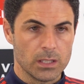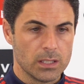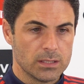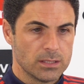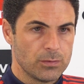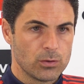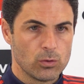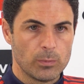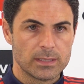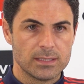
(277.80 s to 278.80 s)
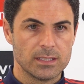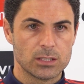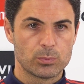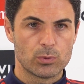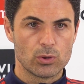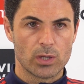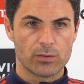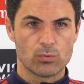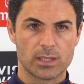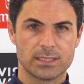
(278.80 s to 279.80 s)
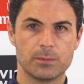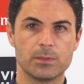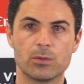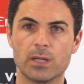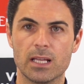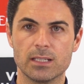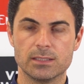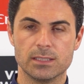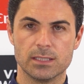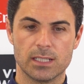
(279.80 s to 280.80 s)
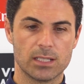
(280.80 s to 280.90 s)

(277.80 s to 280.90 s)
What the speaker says: It is difficult, but in a sport you have to accept the reality.